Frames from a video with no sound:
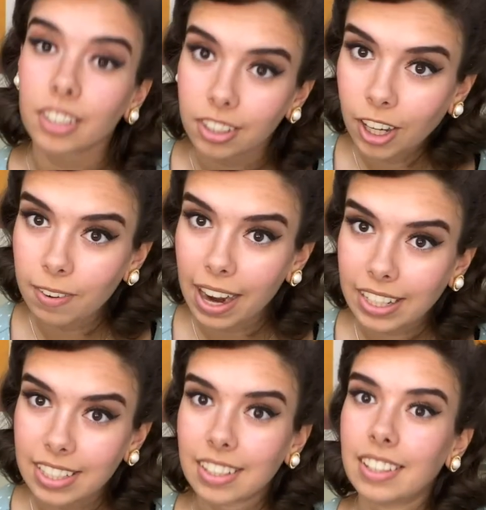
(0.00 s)

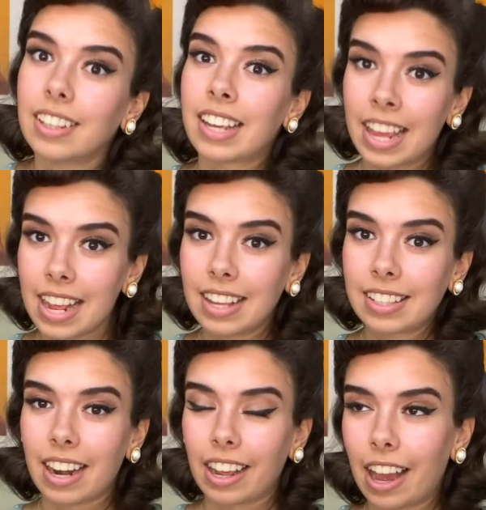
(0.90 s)
Correct. It is,
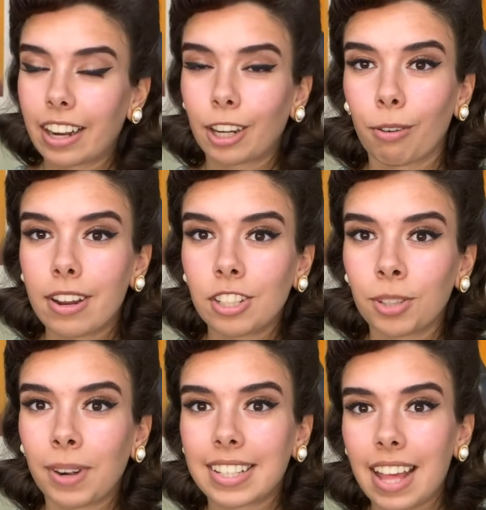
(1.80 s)
and I kind of cringed
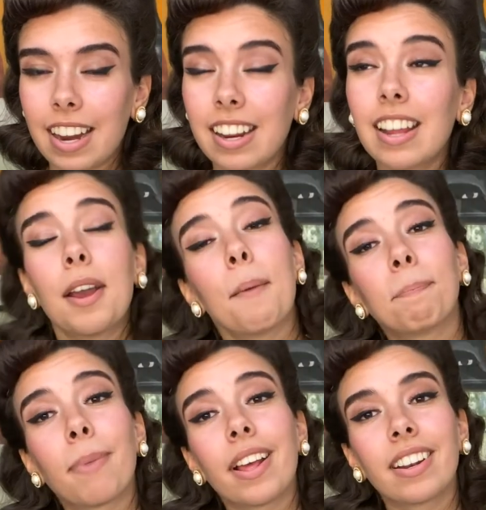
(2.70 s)
when I said it.
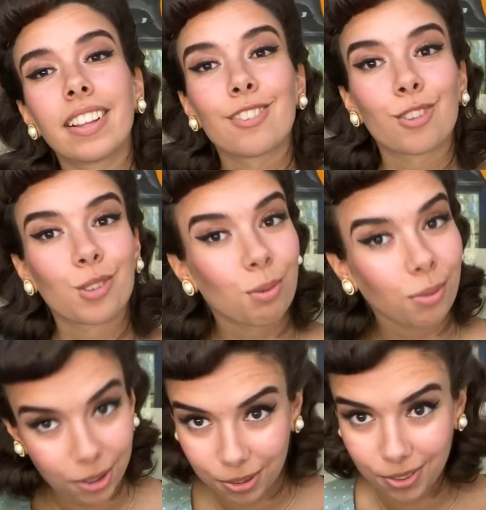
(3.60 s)
But it's
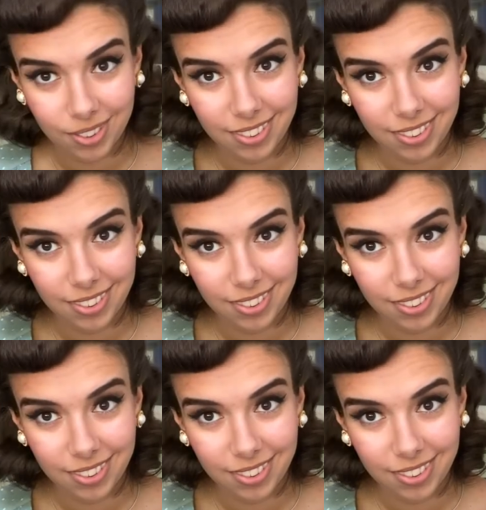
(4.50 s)
true.